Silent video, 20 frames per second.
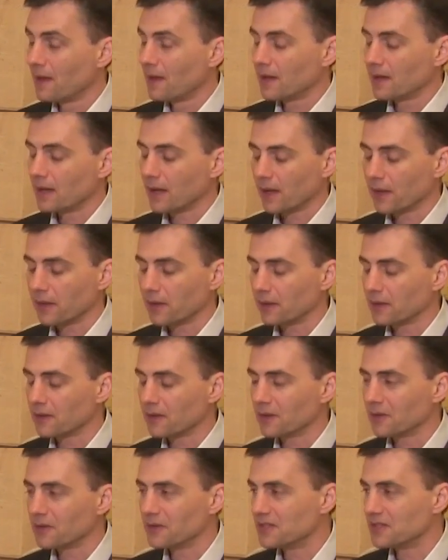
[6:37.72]
Yeah,
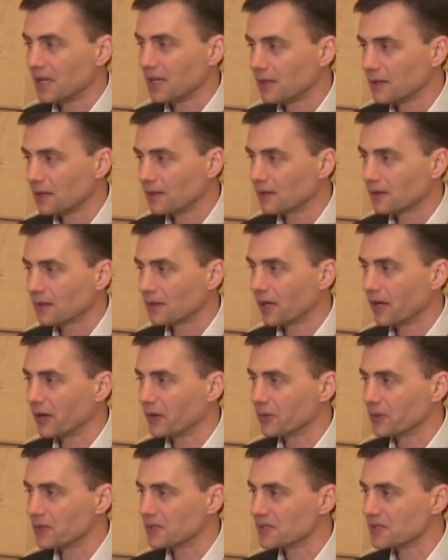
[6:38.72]
data in the cloud
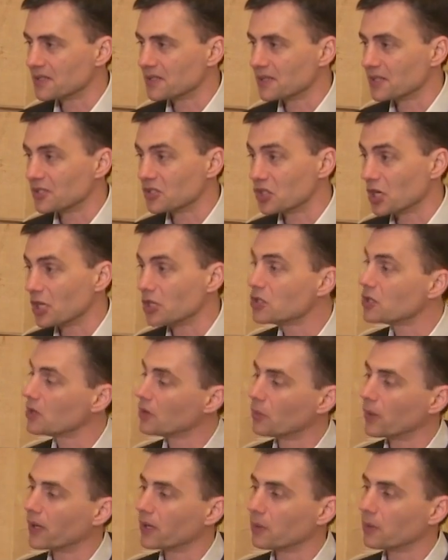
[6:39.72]
is, is changing the
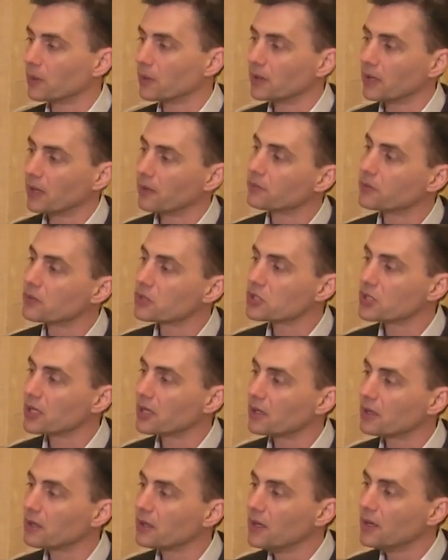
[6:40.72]
way that we leverage
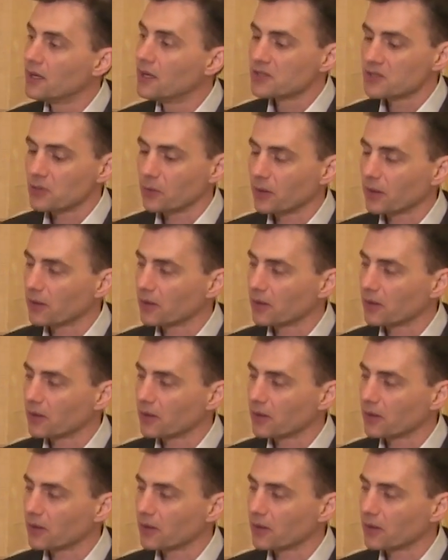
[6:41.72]
data. So one of